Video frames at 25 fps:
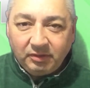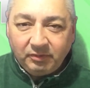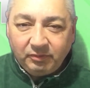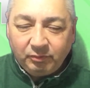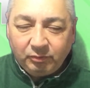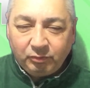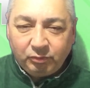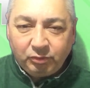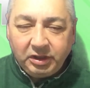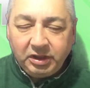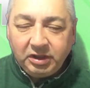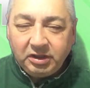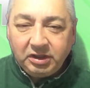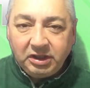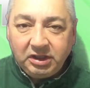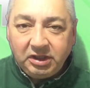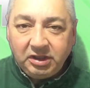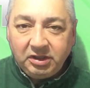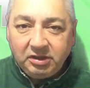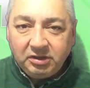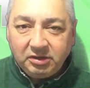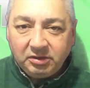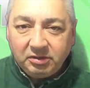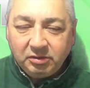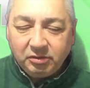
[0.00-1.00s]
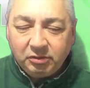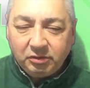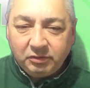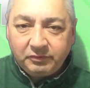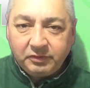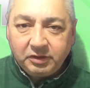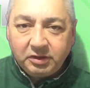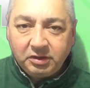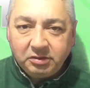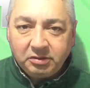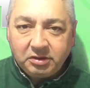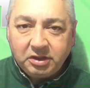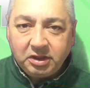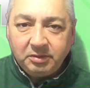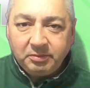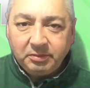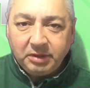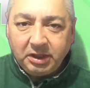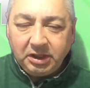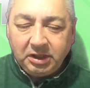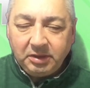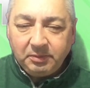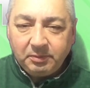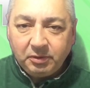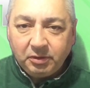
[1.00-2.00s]
really overlooking
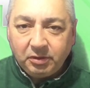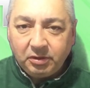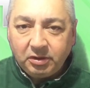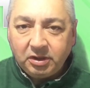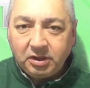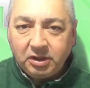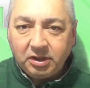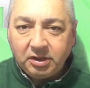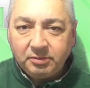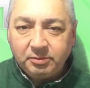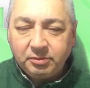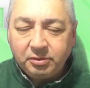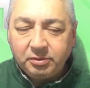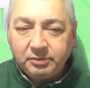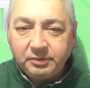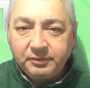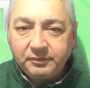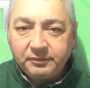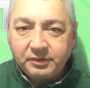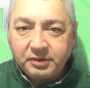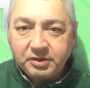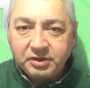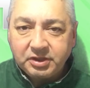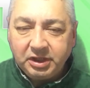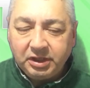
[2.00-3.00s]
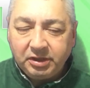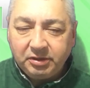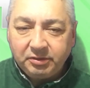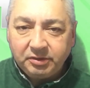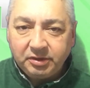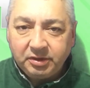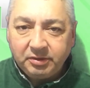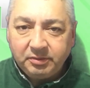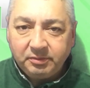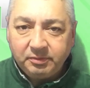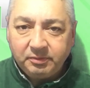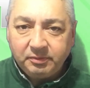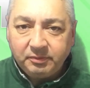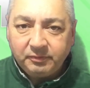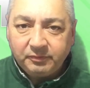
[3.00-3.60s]
Mighty Potter at the moment for Cheltenham